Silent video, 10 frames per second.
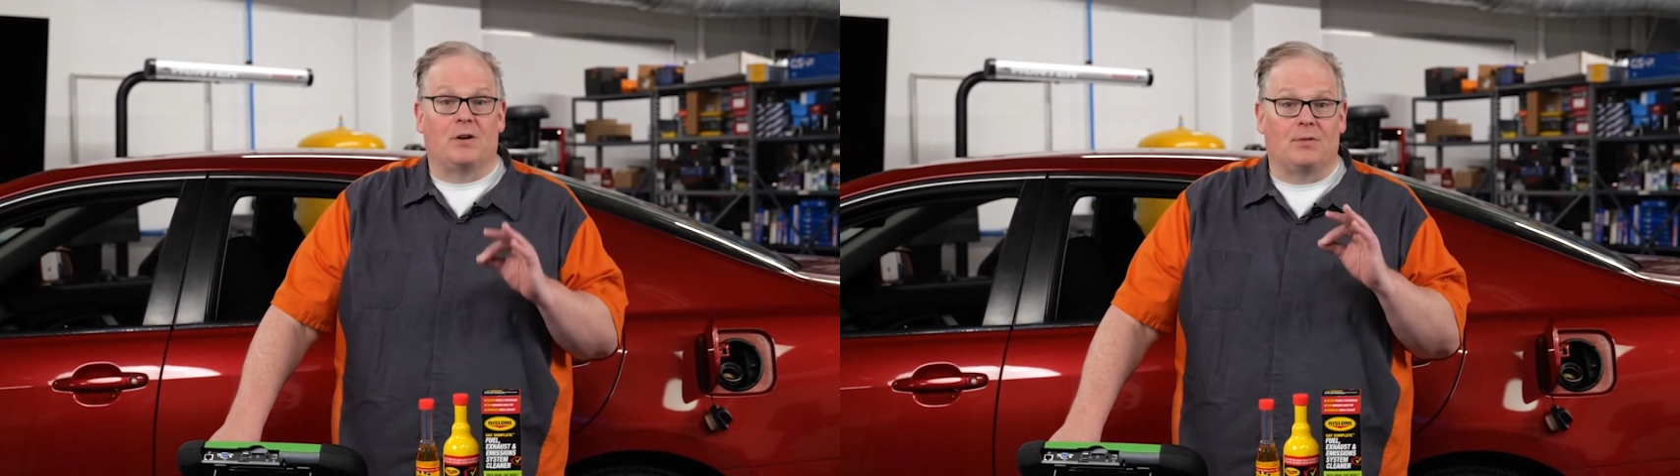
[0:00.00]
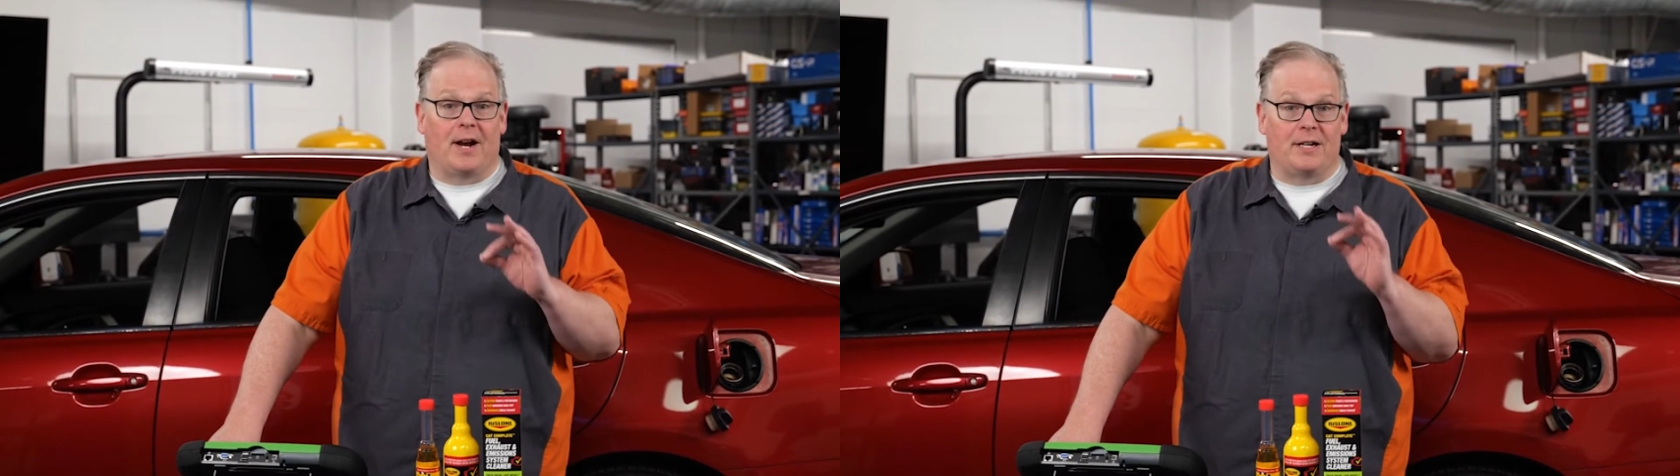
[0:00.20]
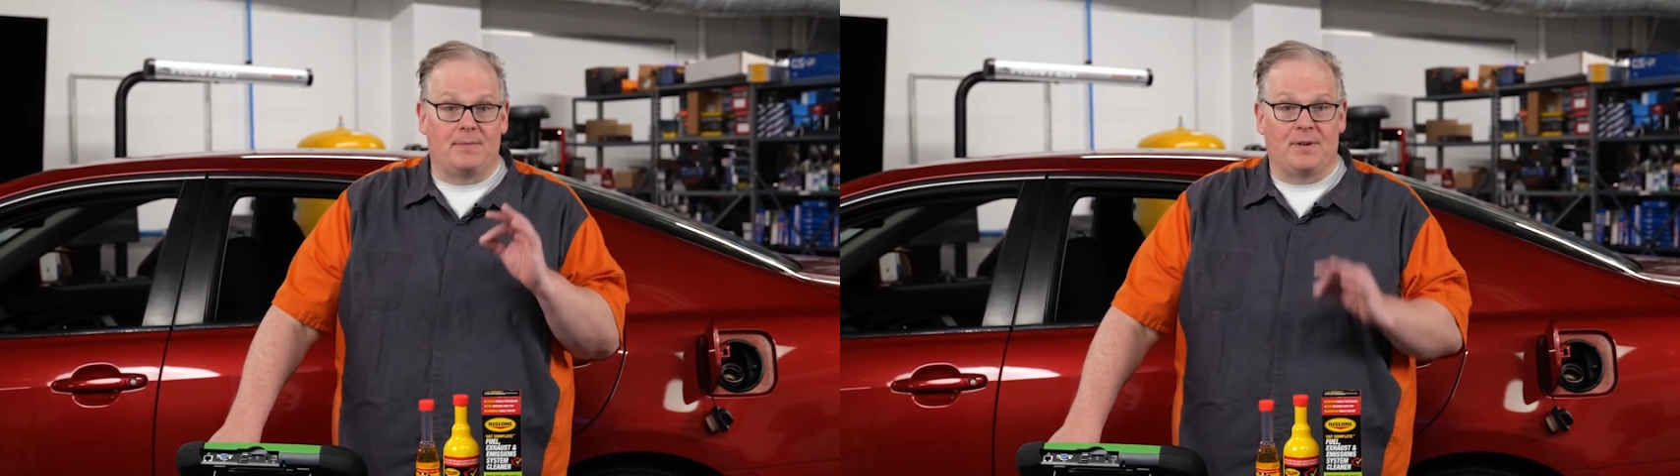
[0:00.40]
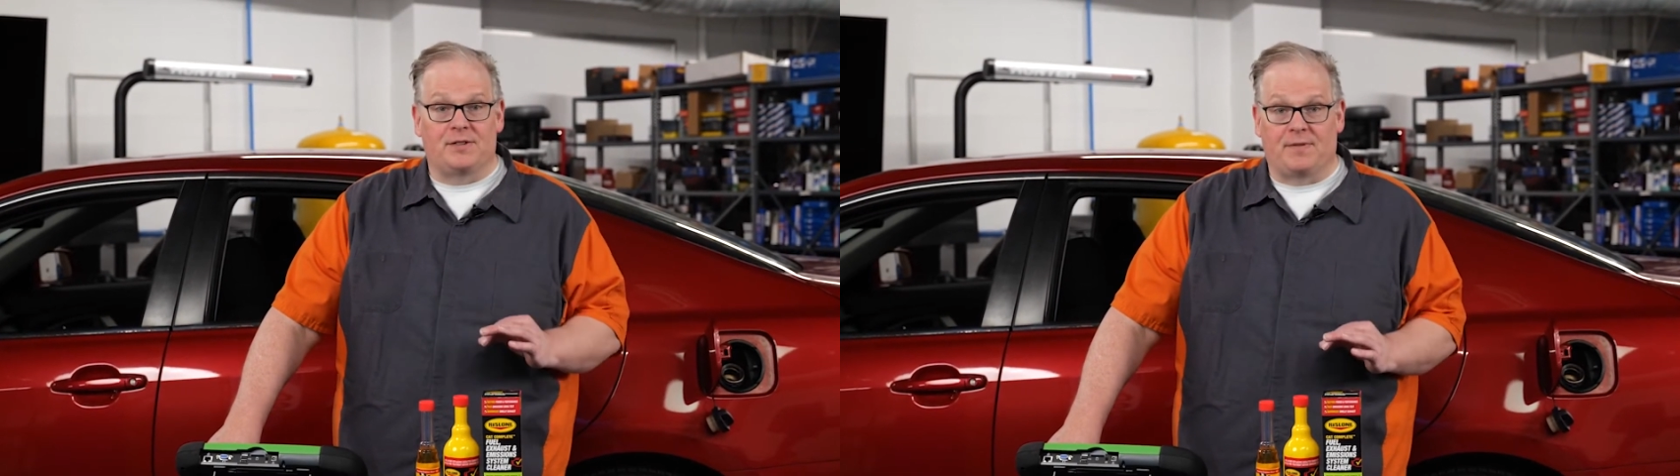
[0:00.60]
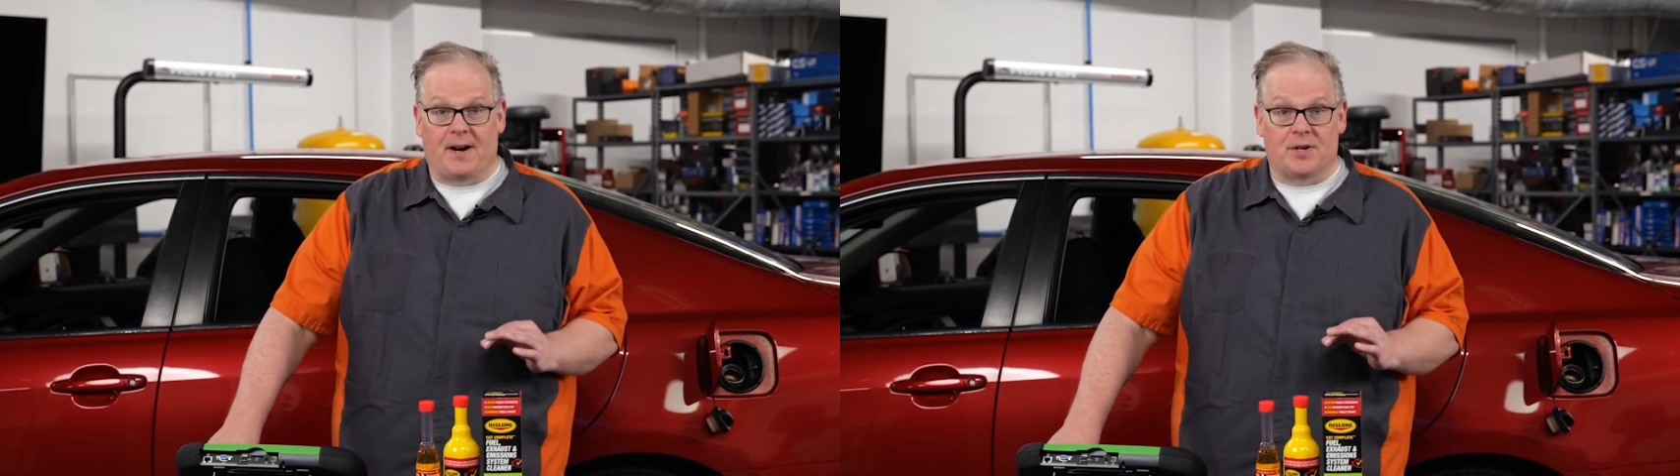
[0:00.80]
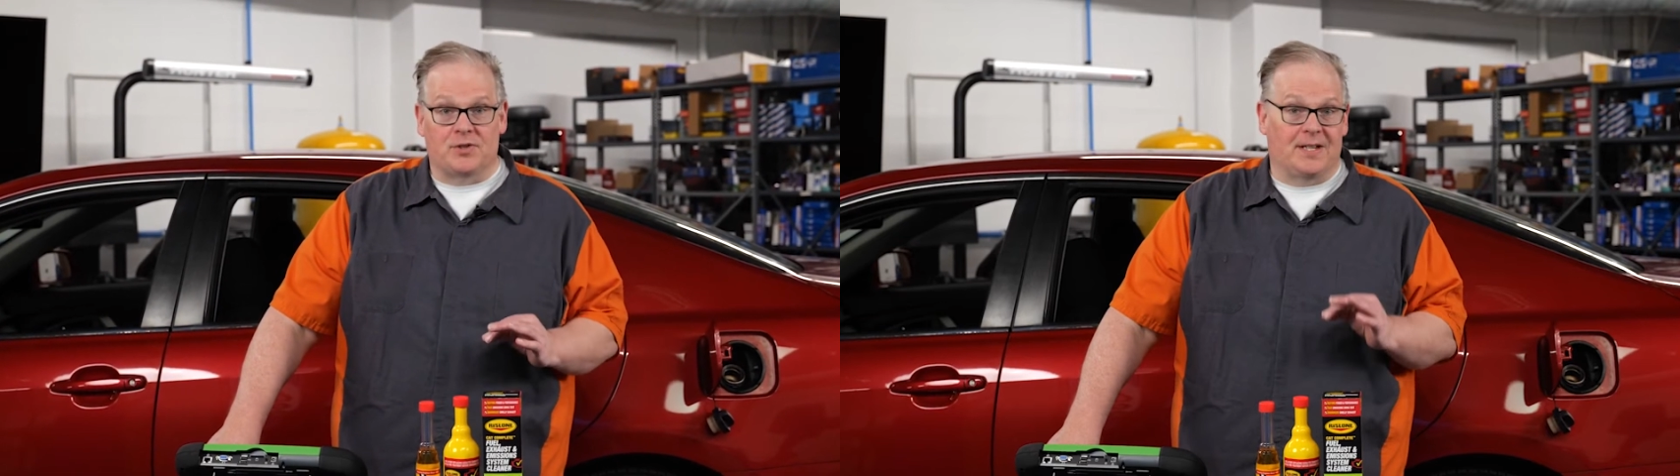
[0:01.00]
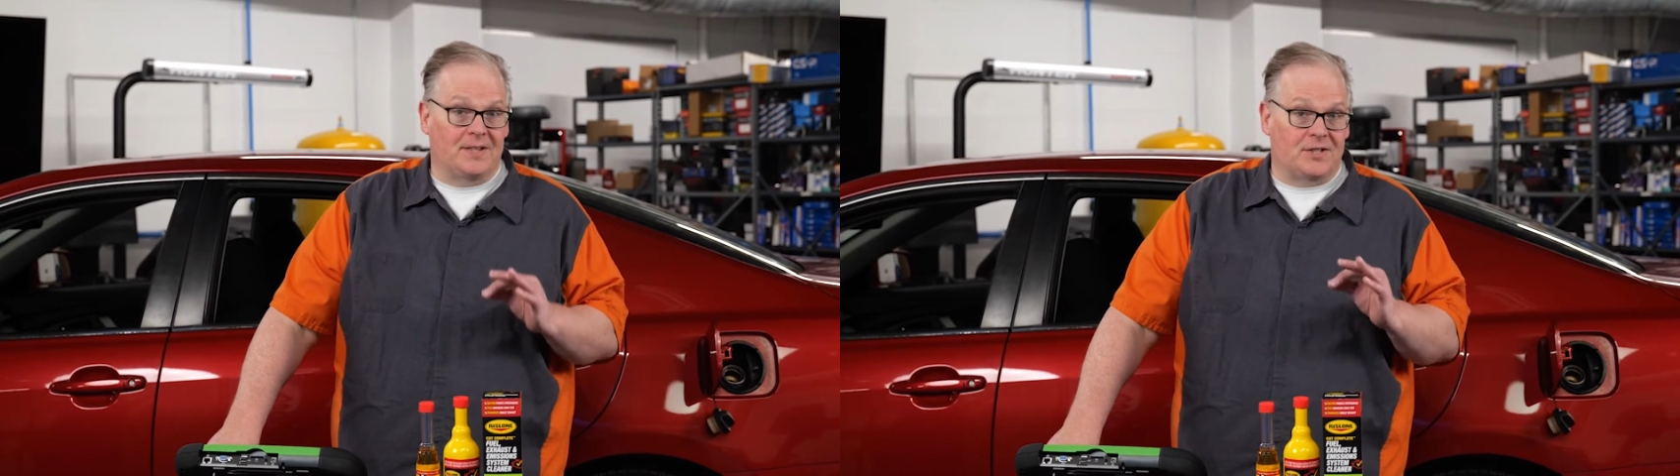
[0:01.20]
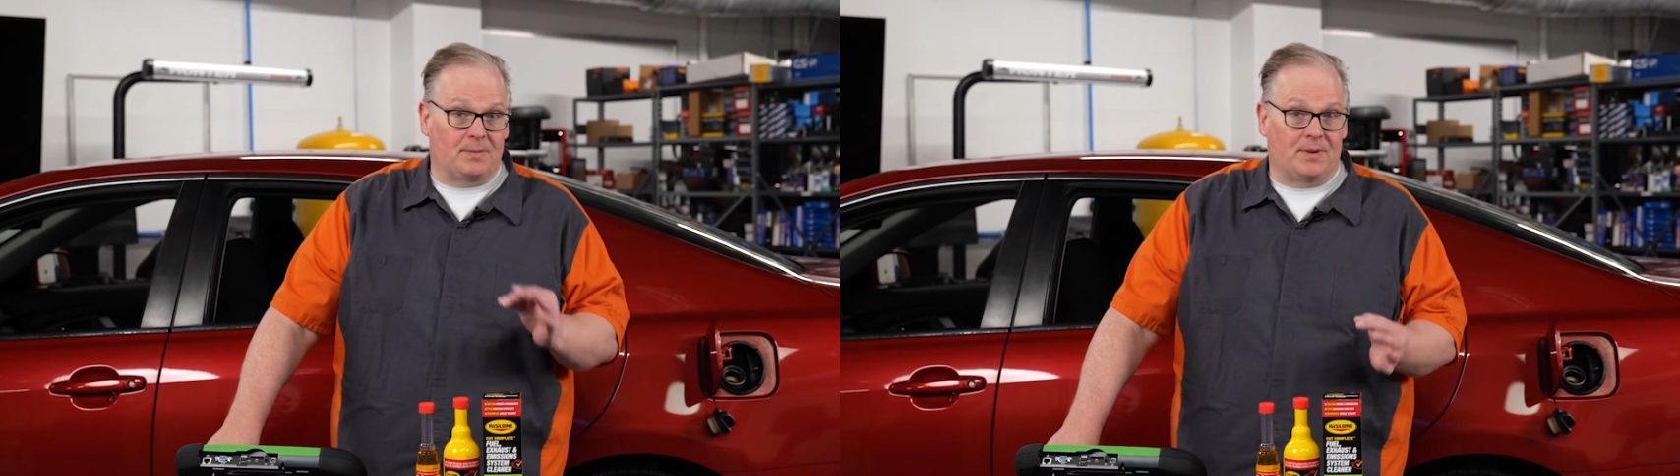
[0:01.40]
random misfires in
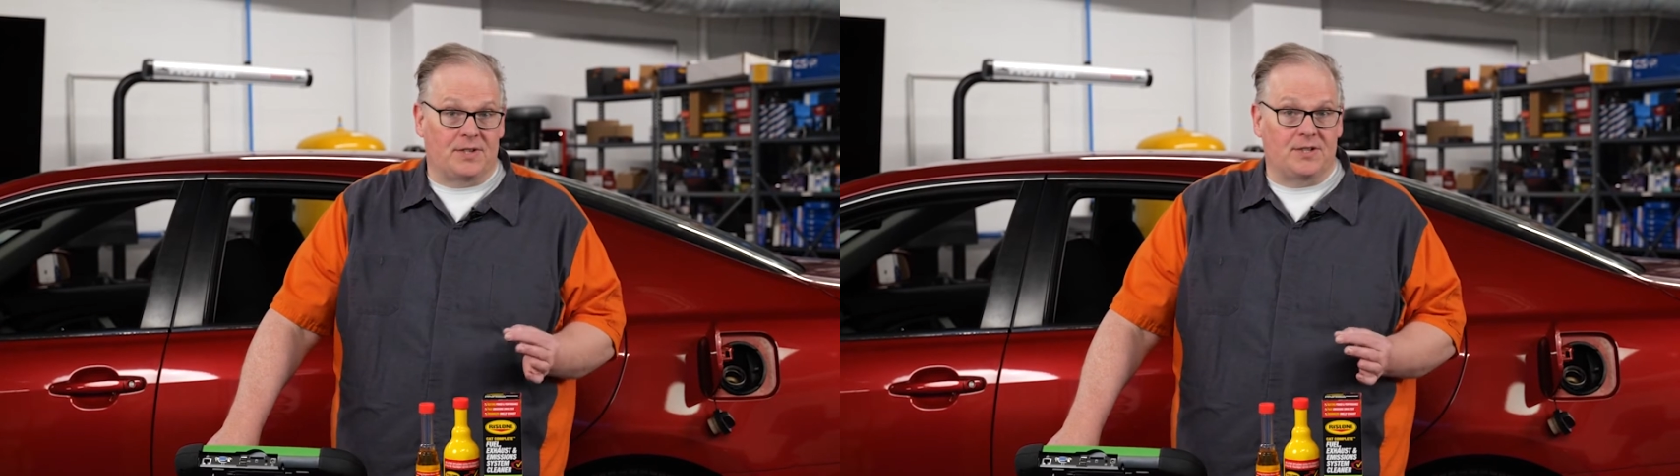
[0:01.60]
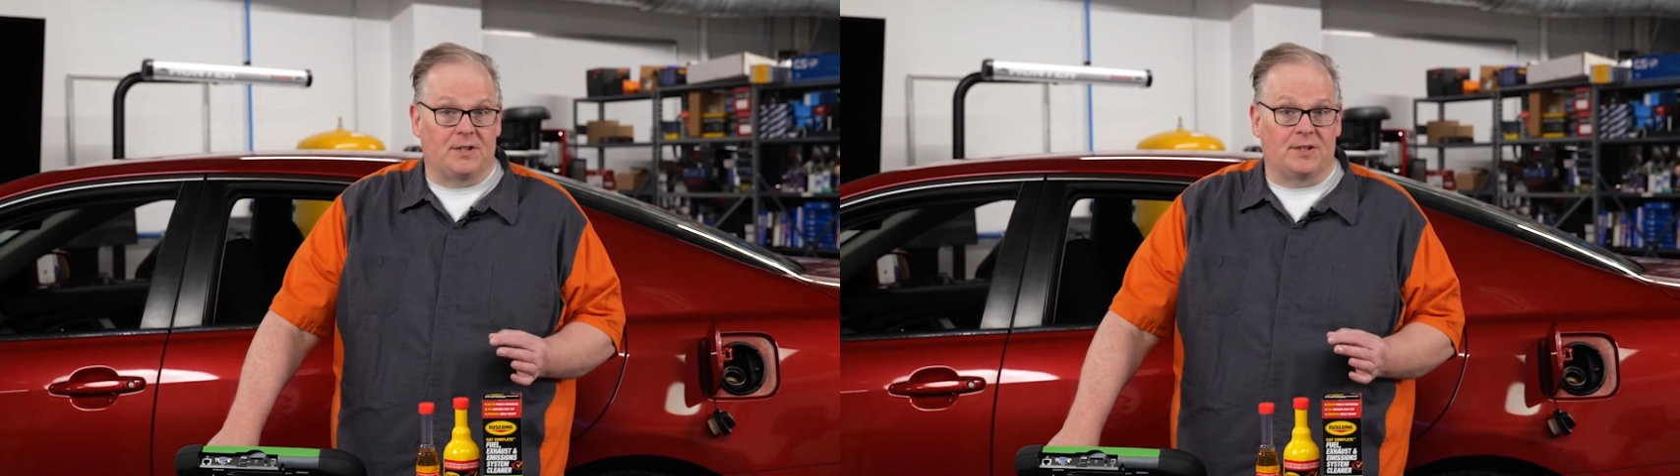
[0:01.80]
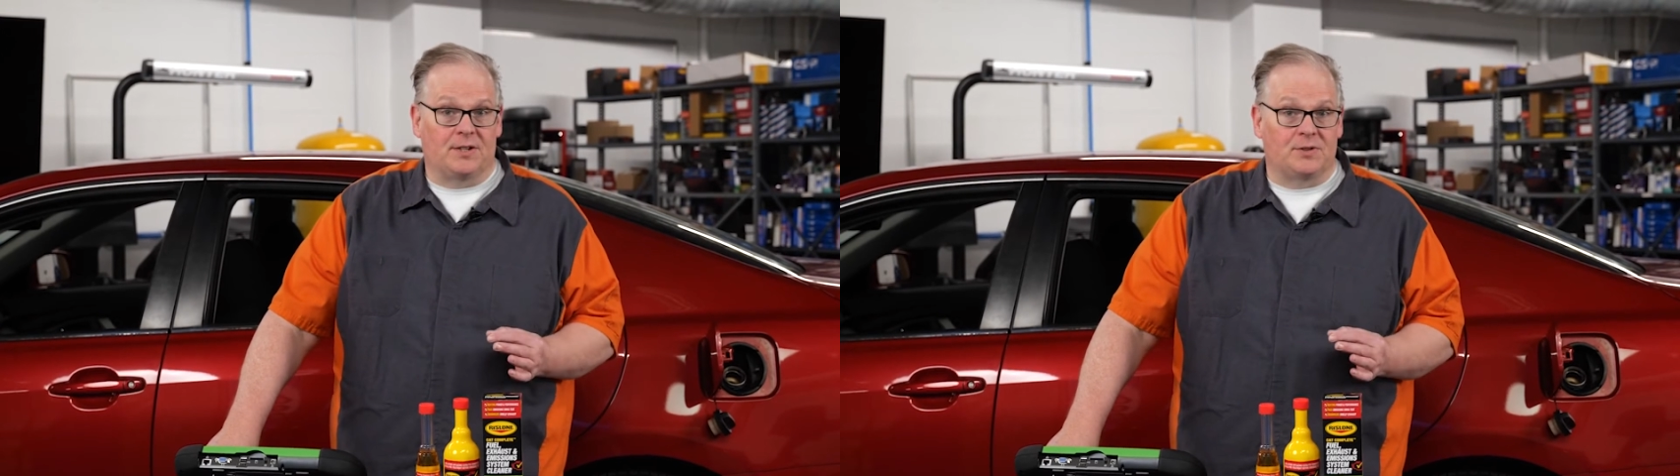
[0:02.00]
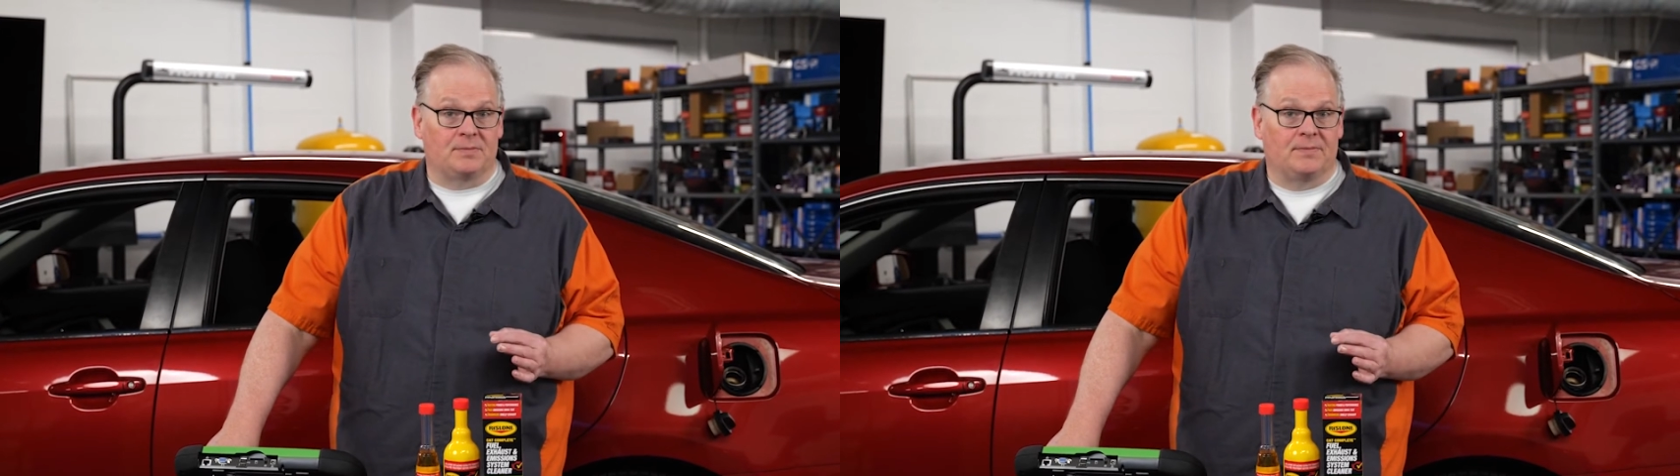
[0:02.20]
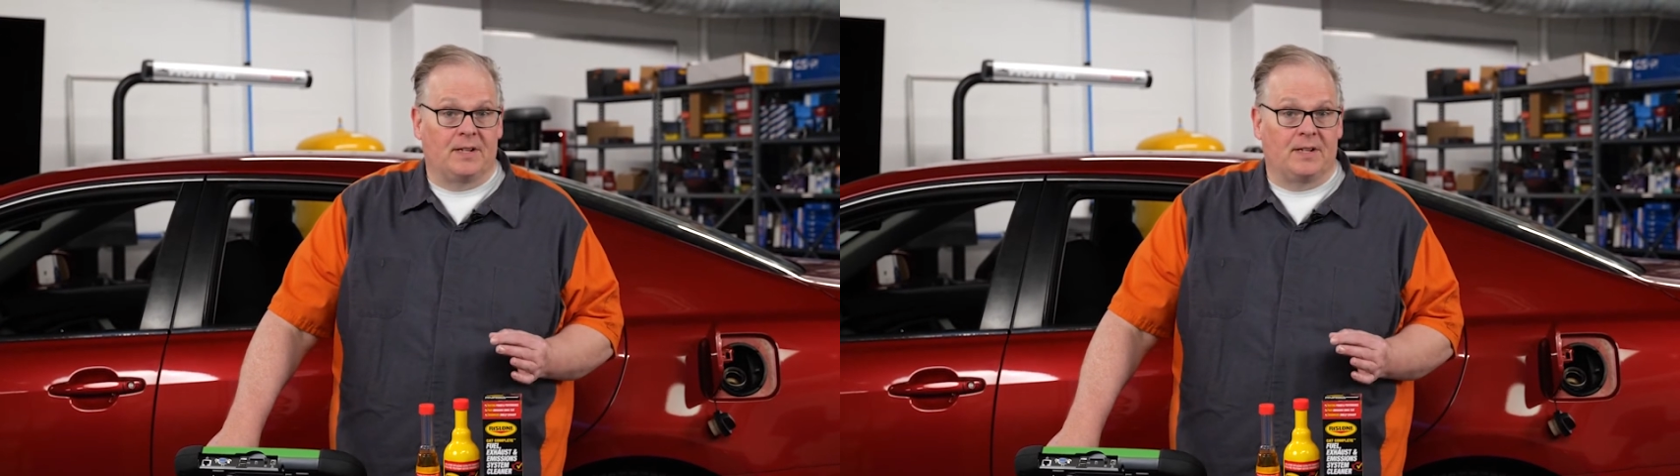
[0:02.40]
some of the cylinders.